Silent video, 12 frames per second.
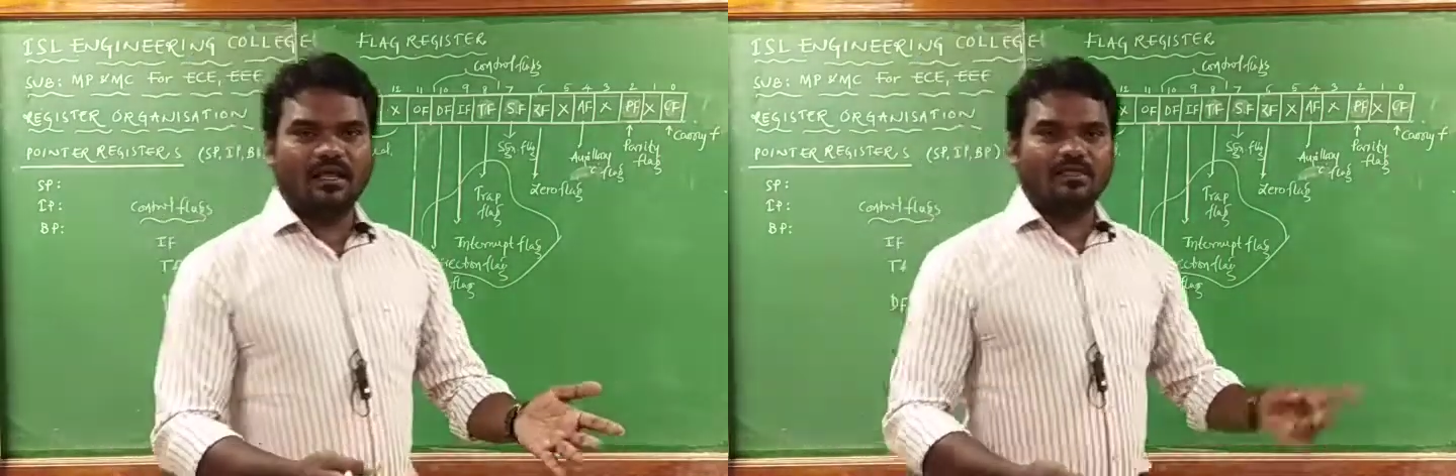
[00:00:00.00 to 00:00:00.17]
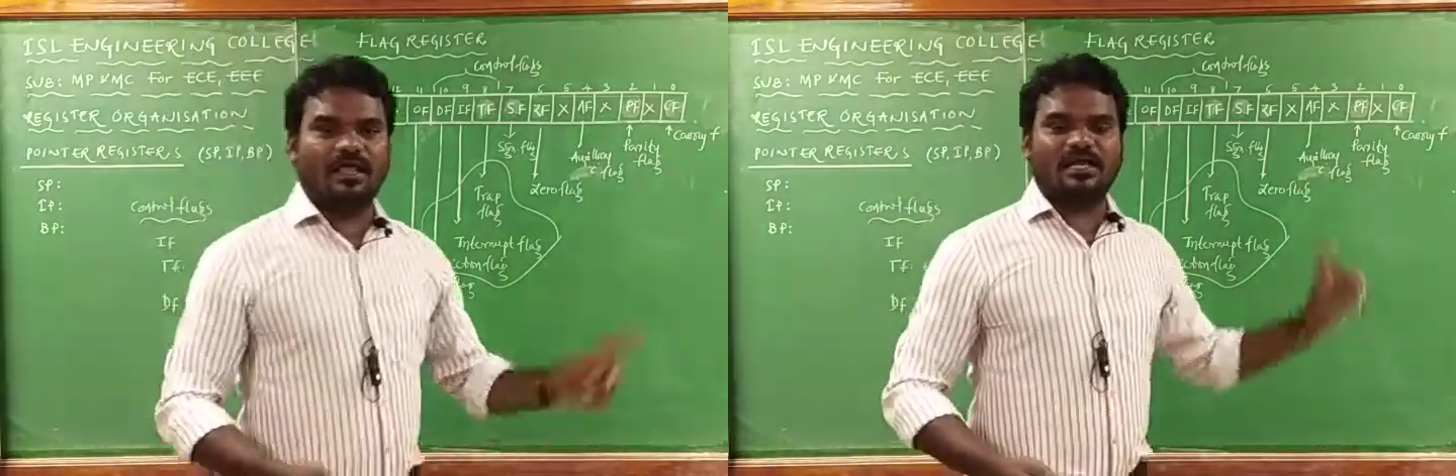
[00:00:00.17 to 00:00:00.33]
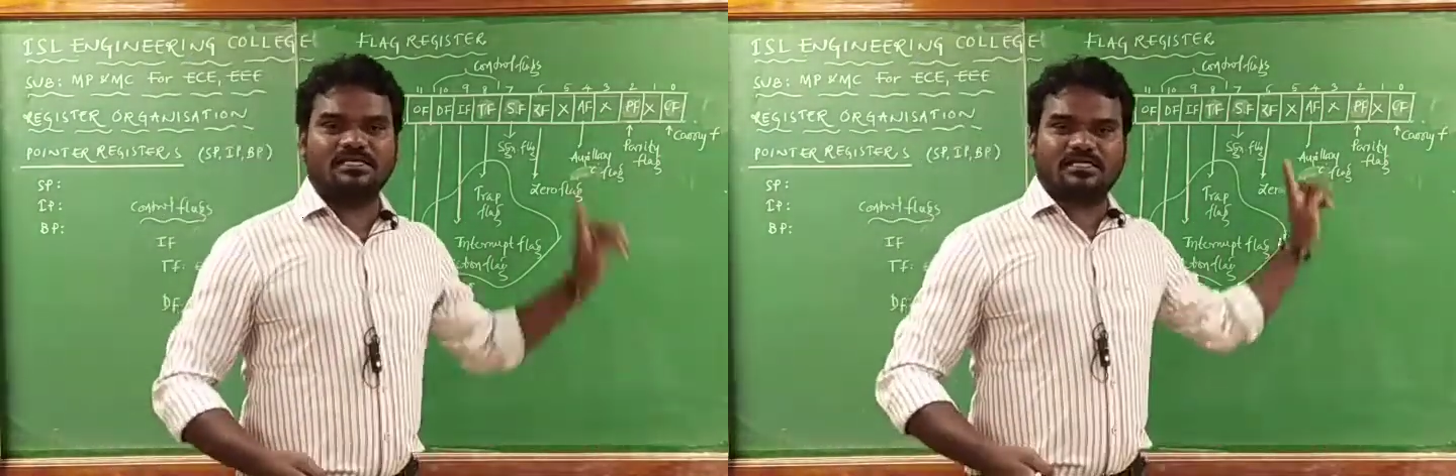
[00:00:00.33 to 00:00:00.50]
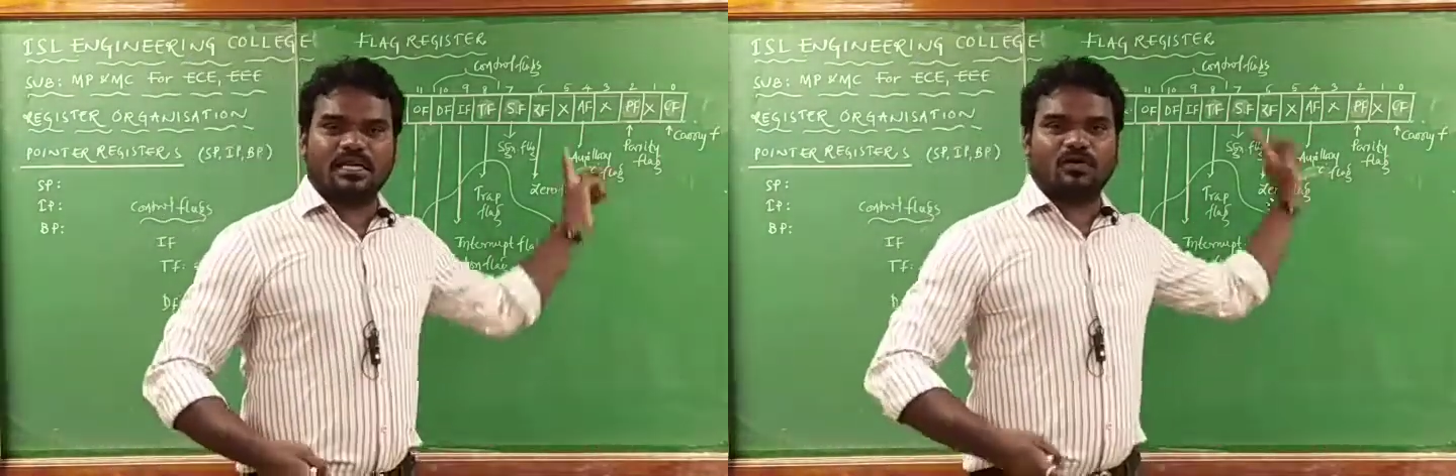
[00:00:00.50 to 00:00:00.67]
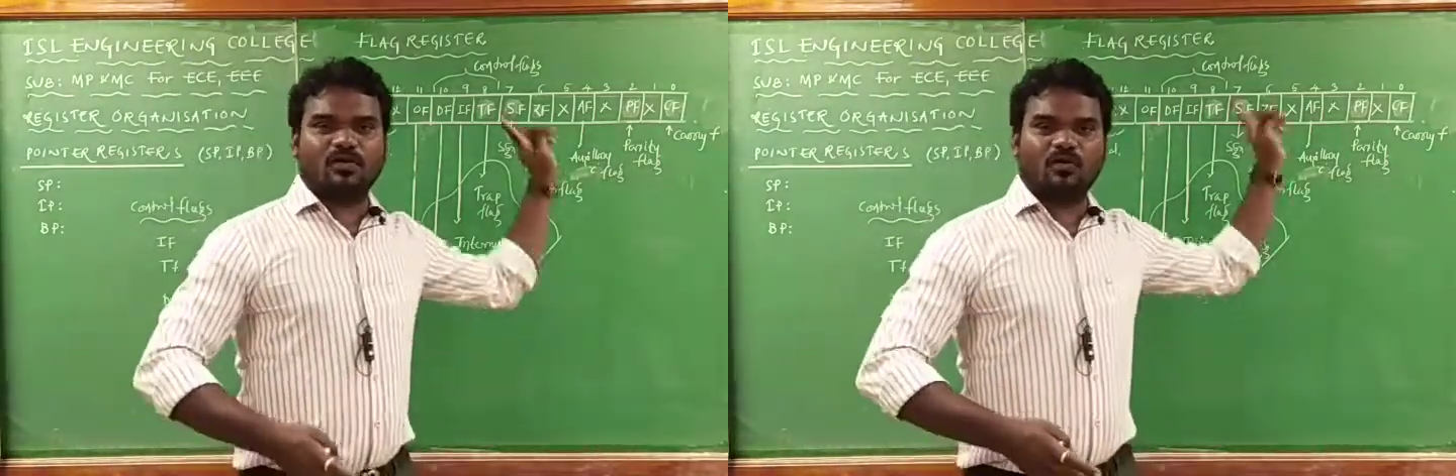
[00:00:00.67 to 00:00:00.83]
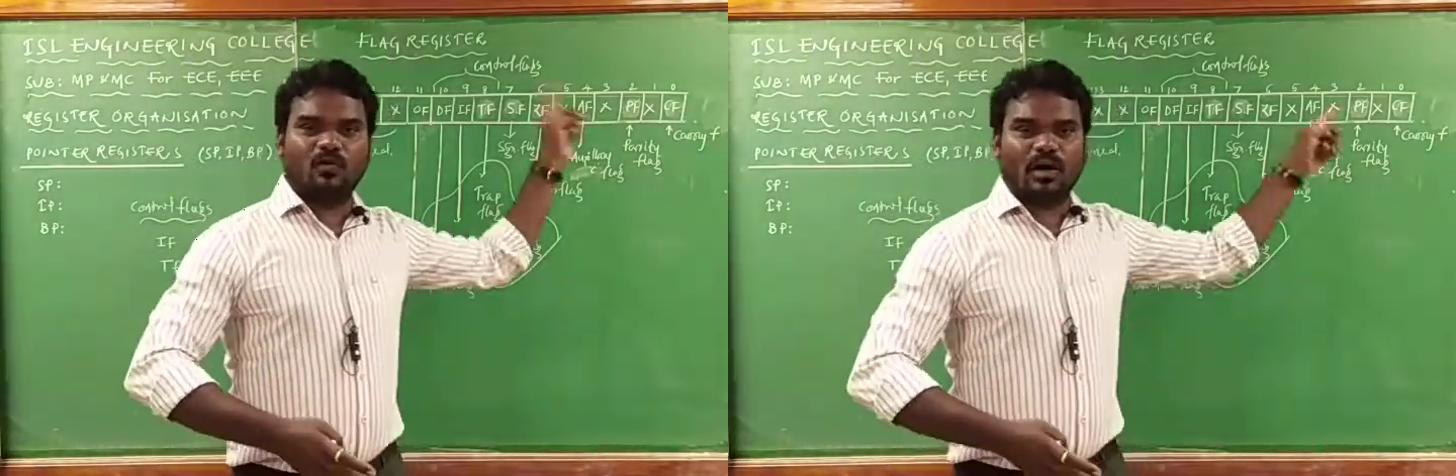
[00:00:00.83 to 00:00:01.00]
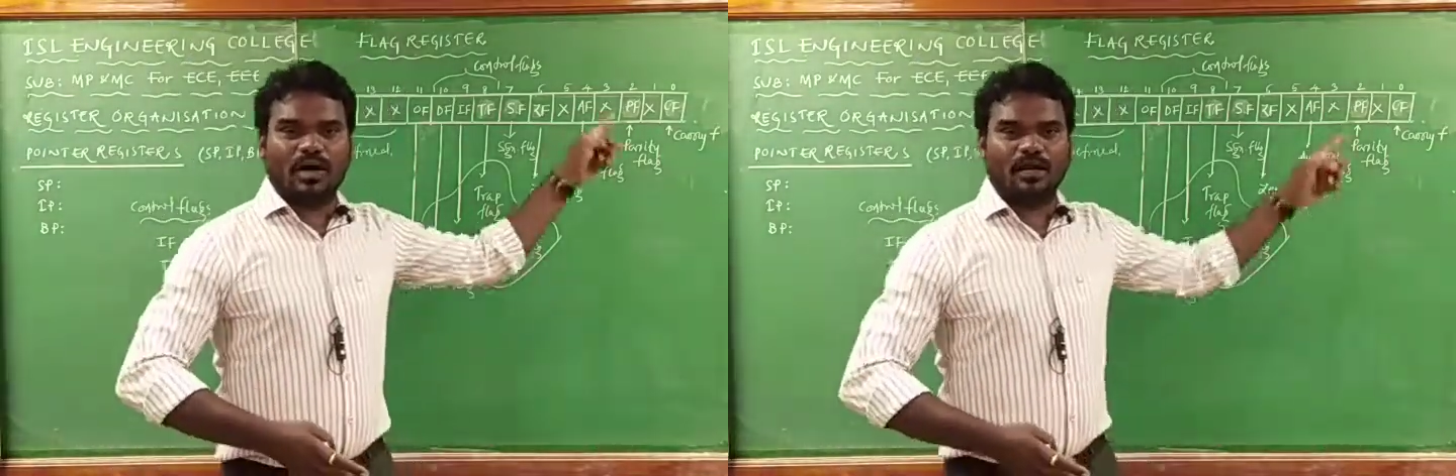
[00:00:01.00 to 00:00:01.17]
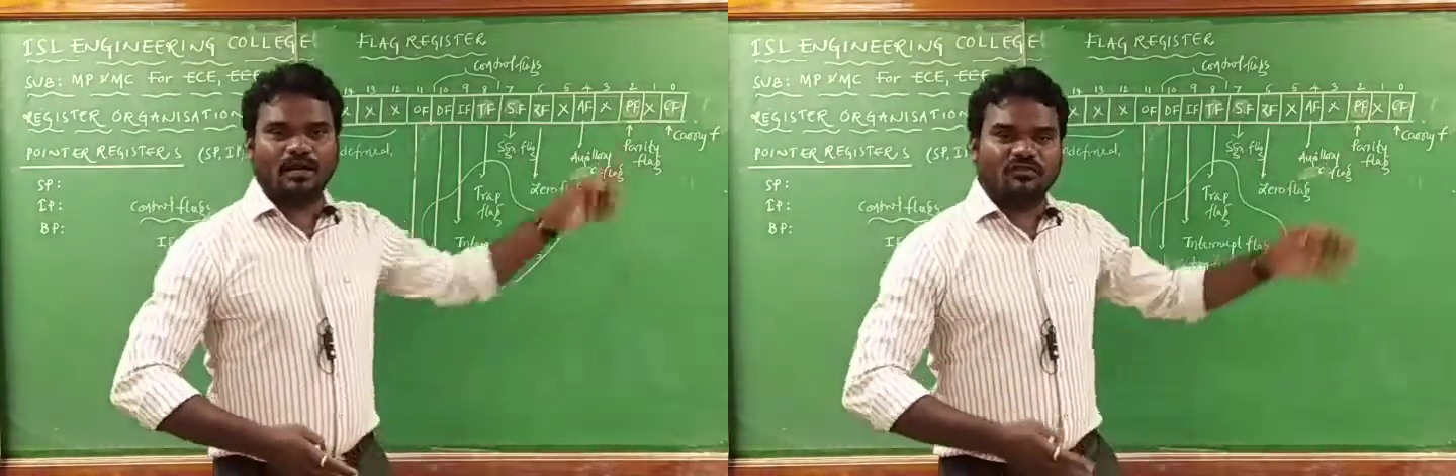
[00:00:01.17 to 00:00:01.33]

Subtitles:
that's set to 1.